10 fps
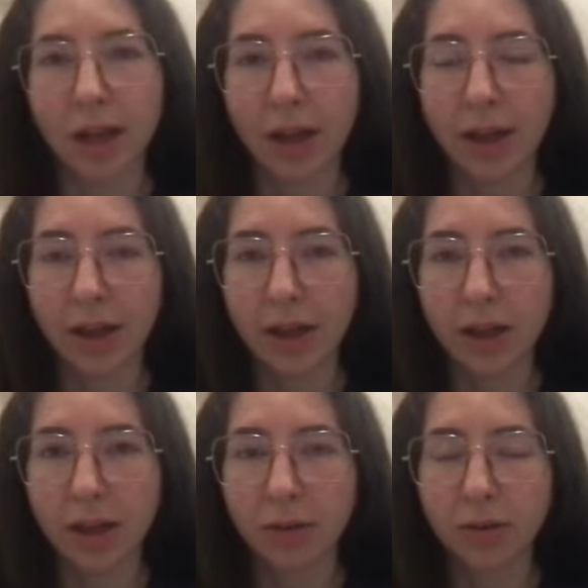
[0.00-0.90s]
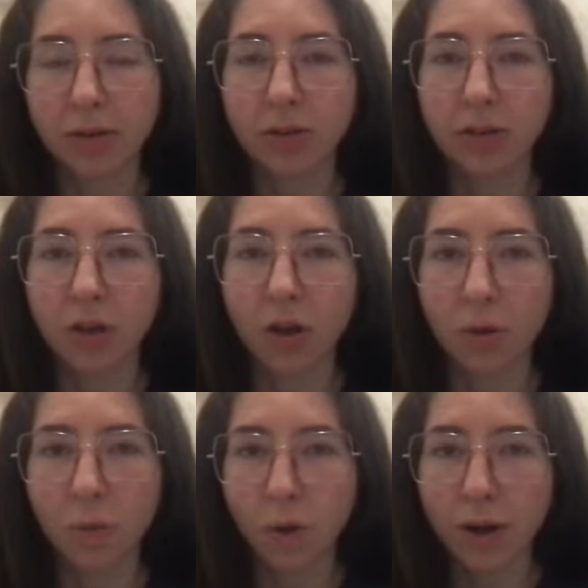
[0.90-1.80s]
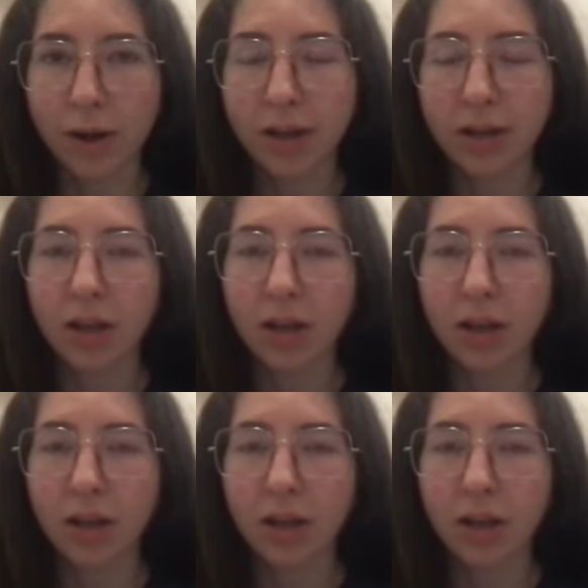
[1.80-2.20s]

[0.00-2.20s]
I am currently in Ottawa